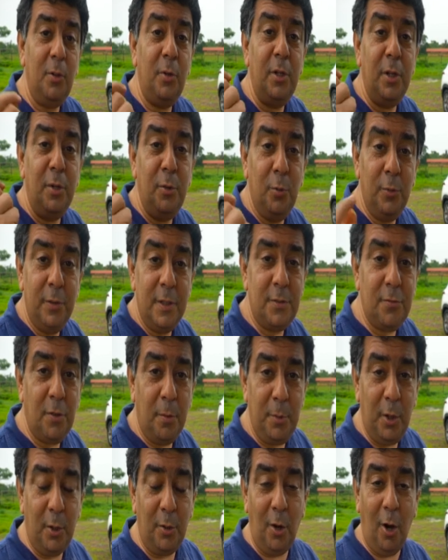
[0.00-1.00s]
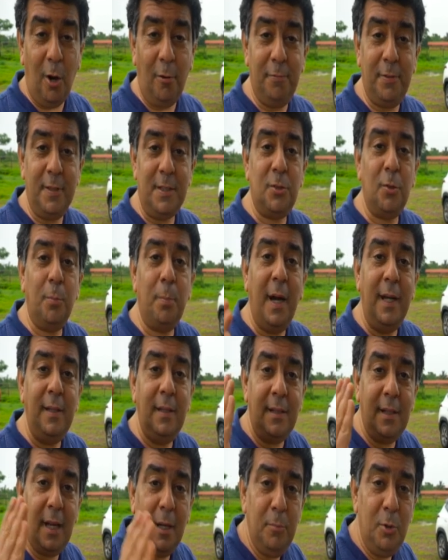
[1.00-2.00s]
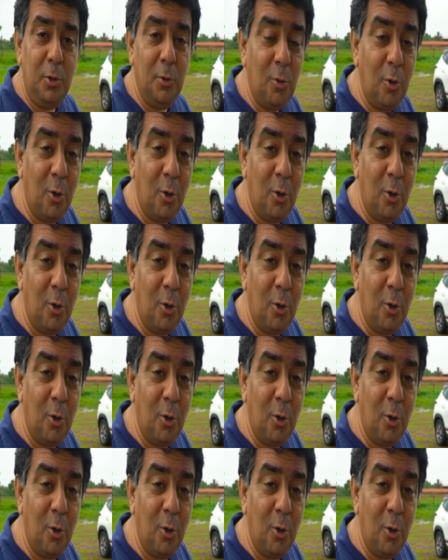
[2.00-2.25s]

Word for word: you can do this from your office. So by the time you